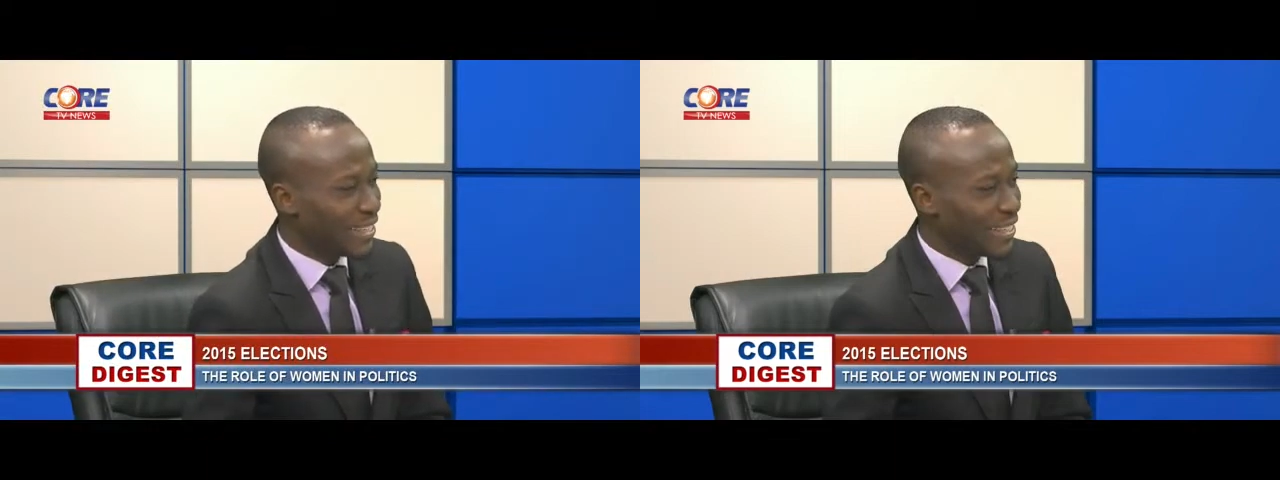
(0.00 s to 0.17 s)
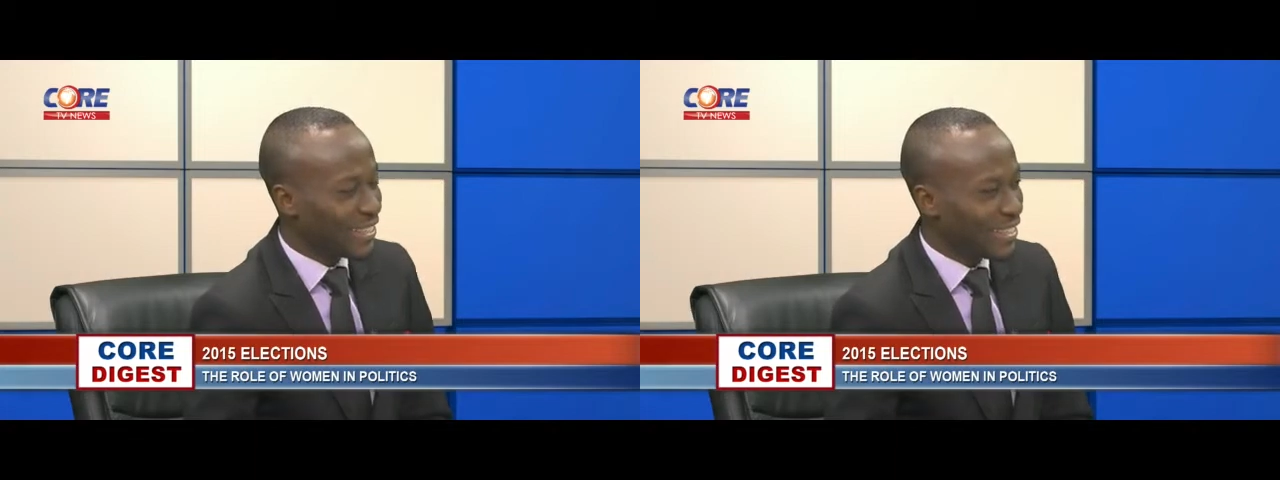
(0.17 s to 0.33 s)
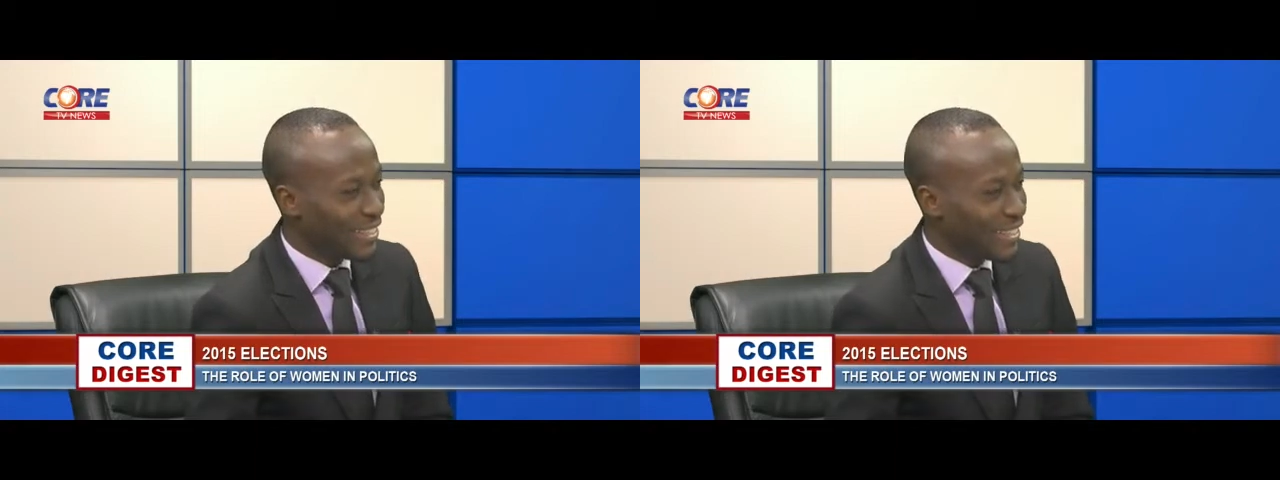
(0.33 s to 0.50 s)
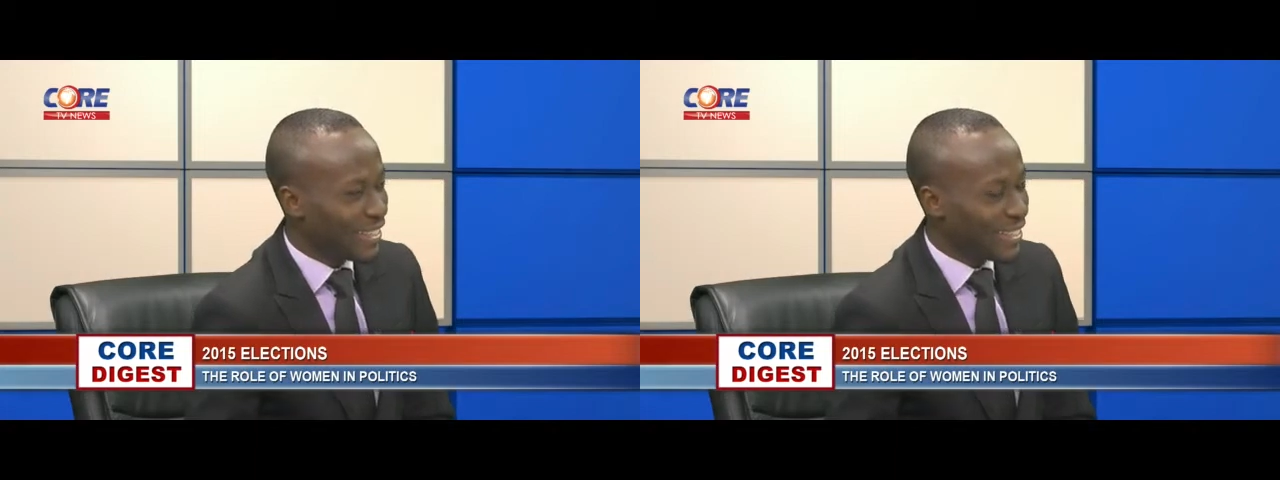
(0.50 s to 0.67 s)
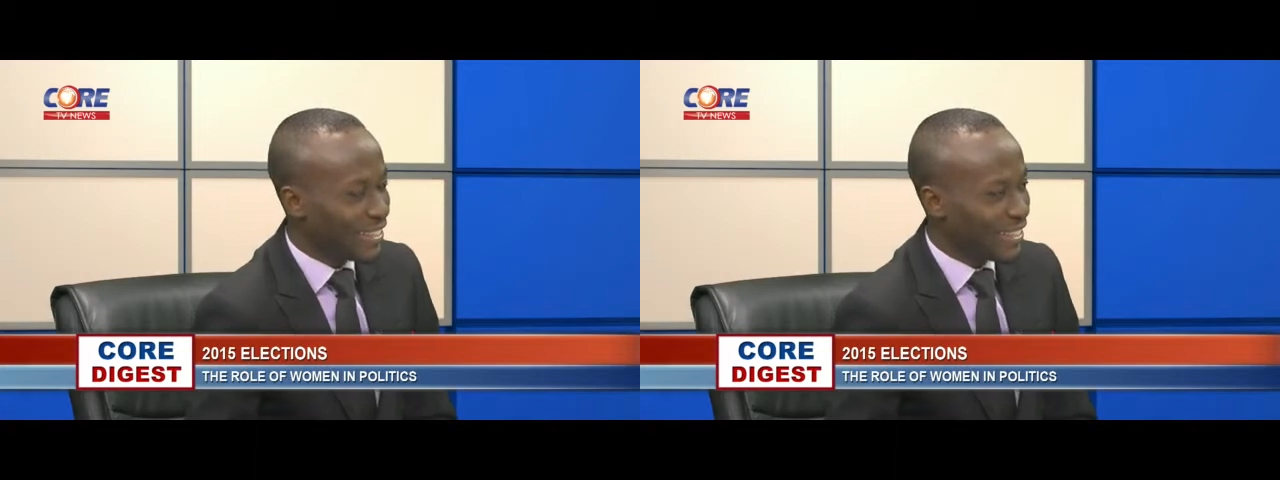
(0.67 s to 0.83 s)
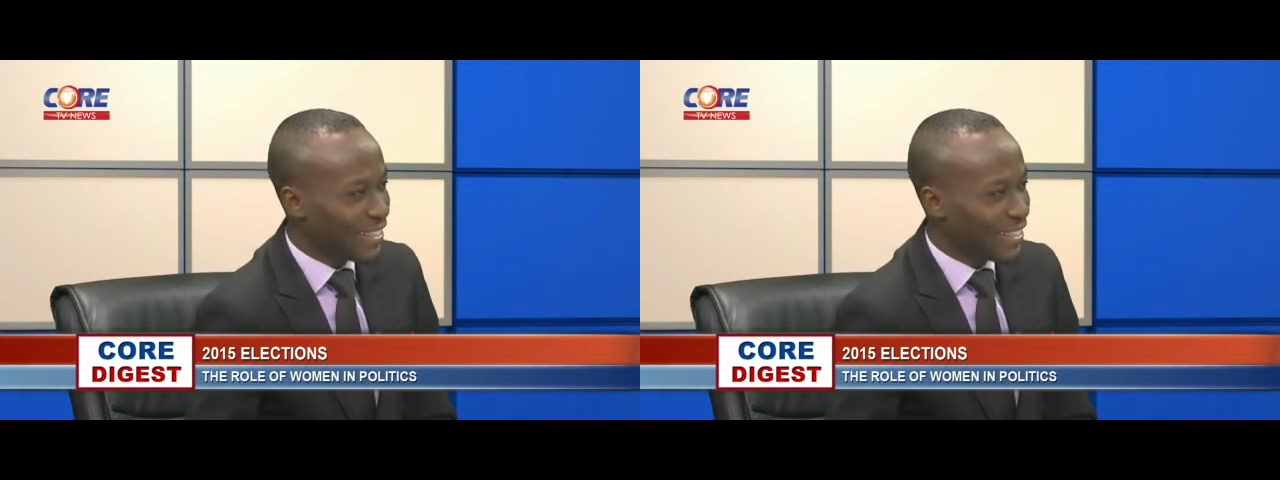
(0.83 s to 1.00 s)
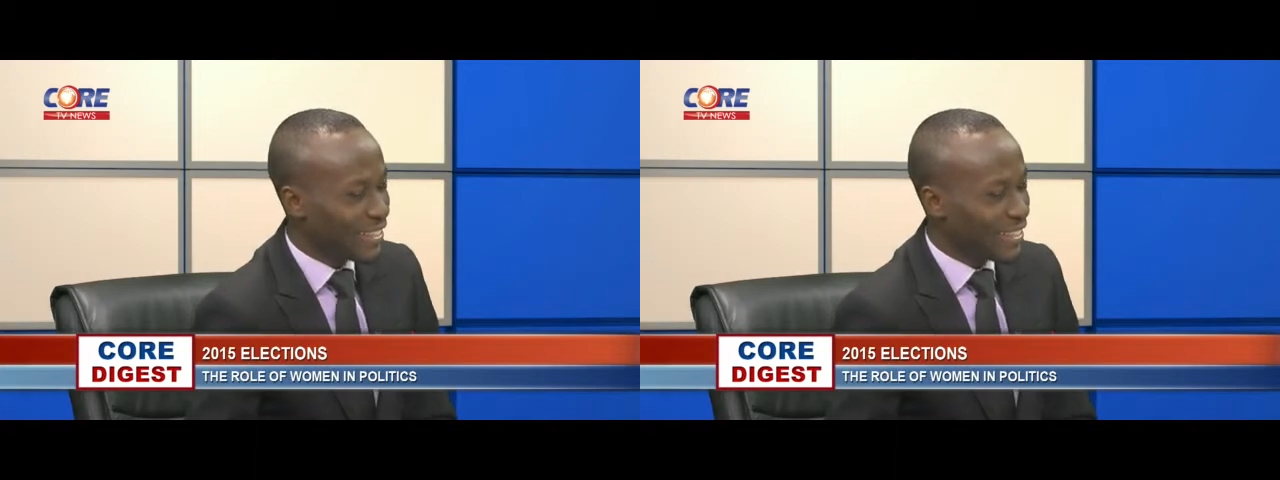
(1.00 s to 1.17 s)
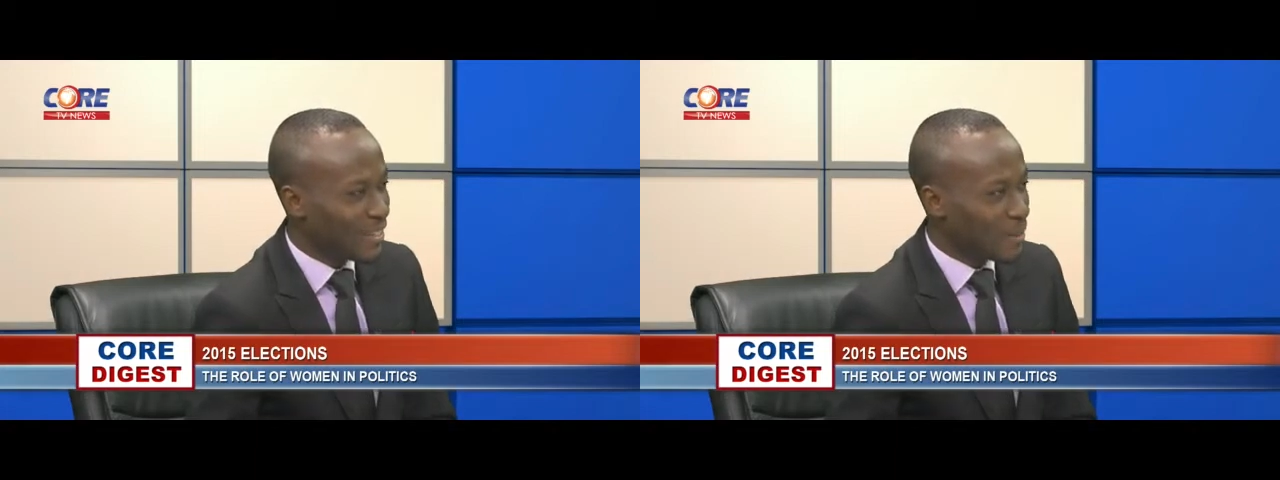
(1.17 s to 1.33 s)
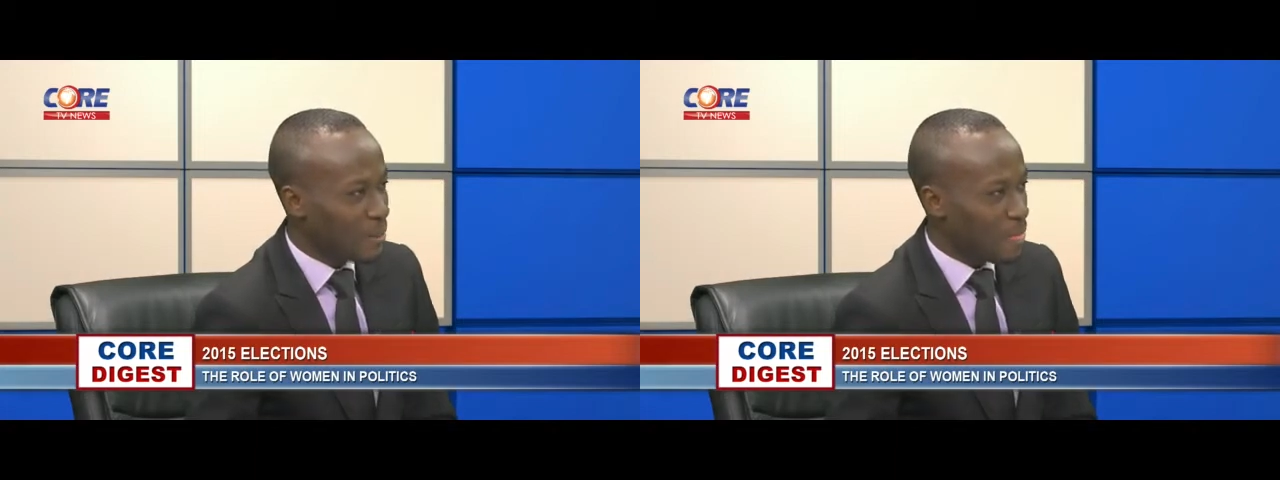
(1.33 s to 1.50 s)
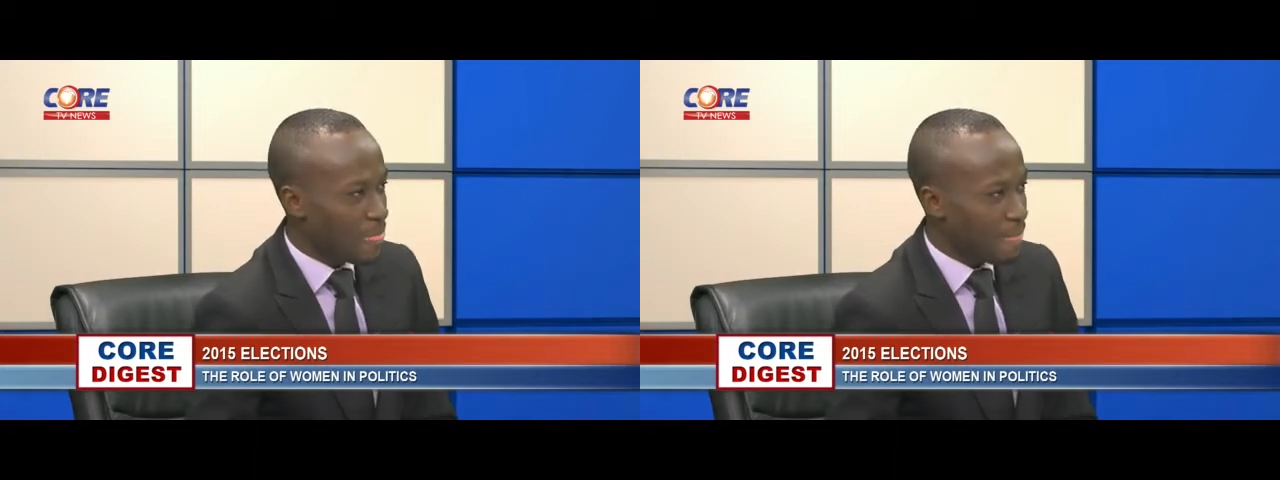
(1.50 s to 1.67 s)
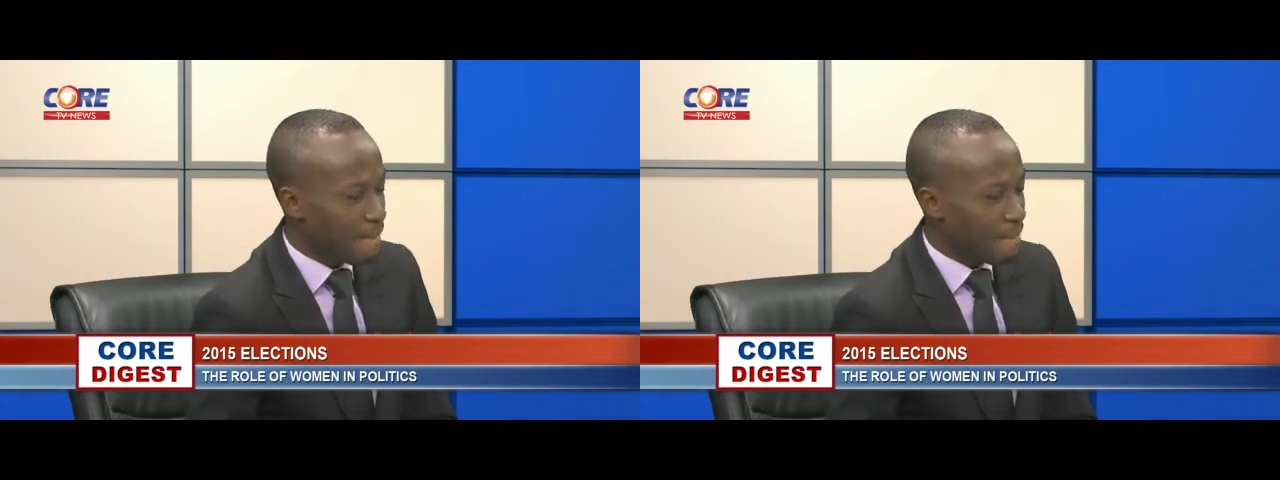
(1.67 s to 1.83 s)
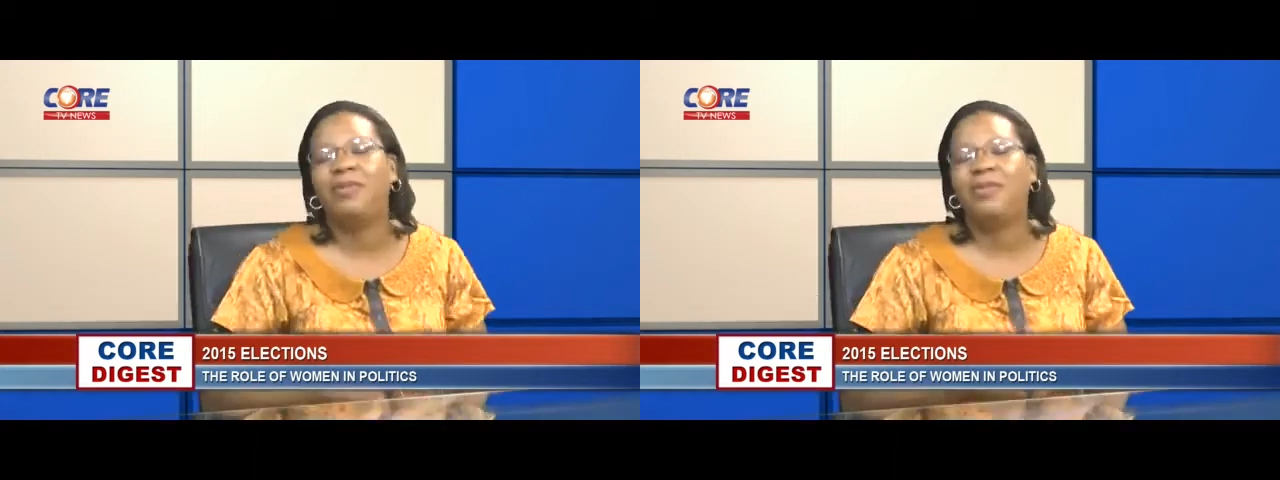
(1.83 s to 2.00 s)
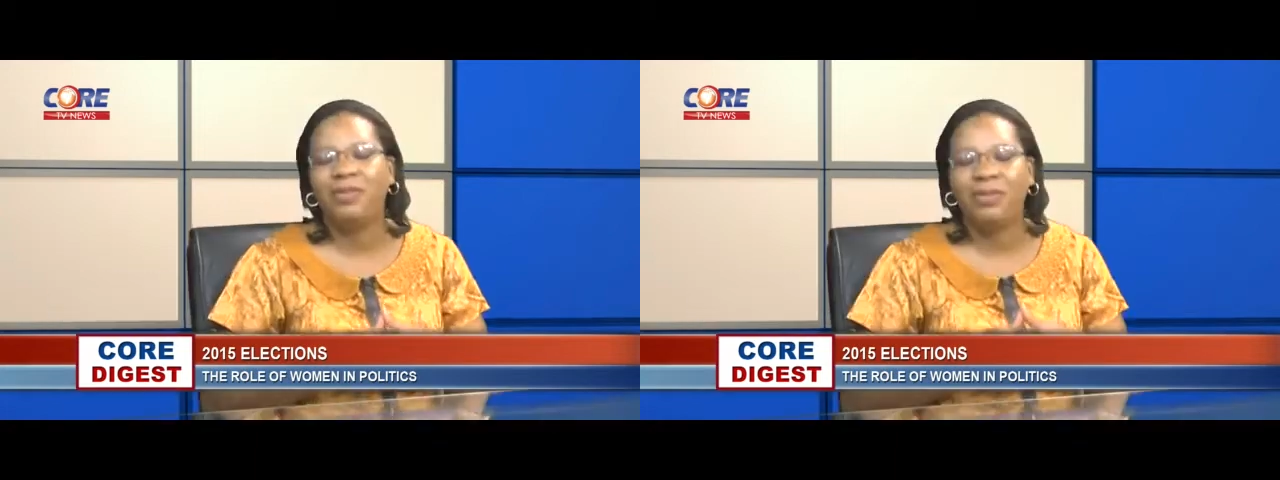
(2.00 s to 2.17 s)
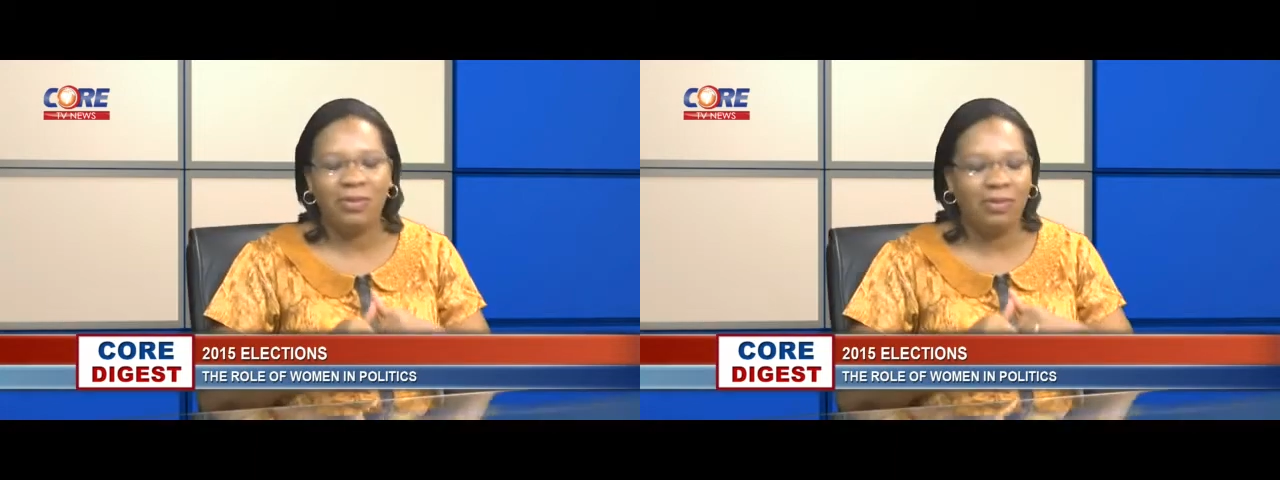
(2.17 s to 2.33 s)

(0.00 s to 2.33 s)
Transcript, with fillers: Well, we had kind of